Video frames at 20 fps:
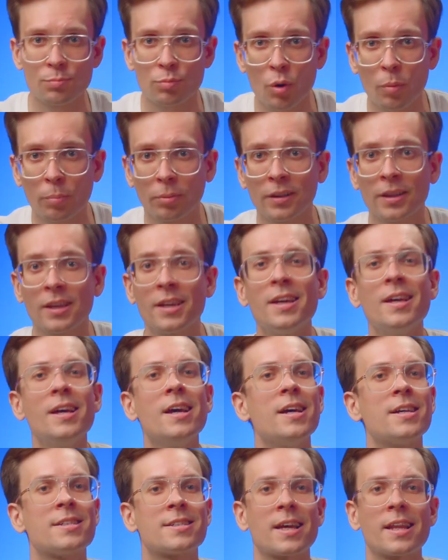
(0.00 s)
properly,
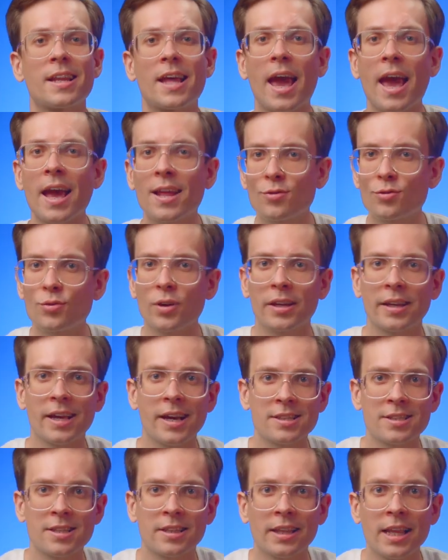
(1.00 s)
set entry and
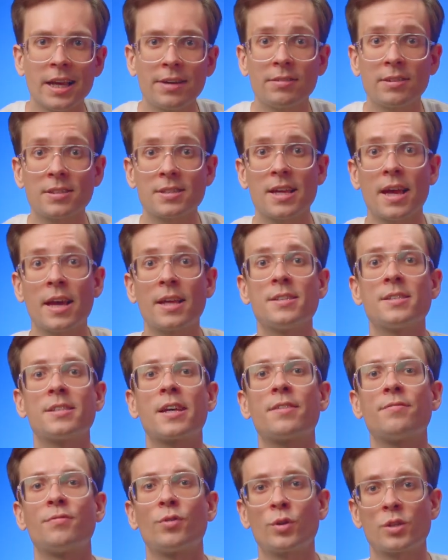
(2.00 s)
exit levels, and
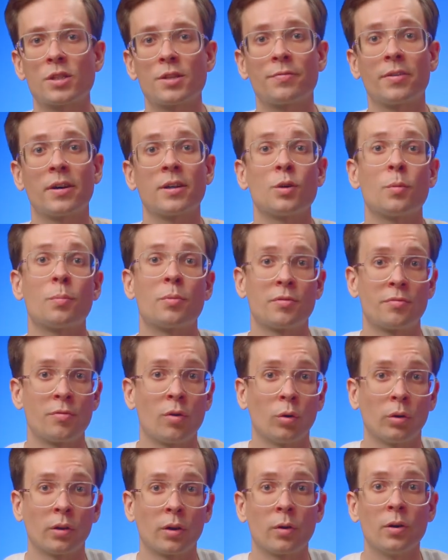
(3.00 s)
diversify your
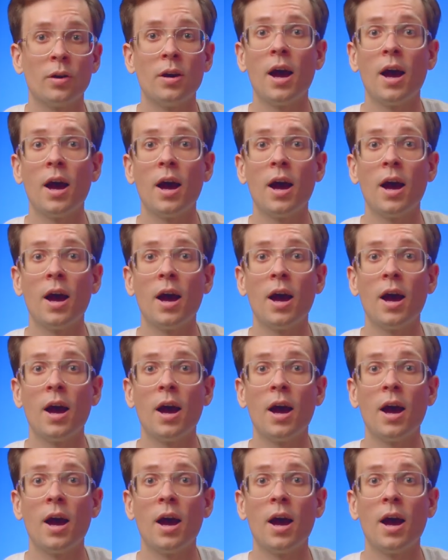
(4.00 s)
portfolio.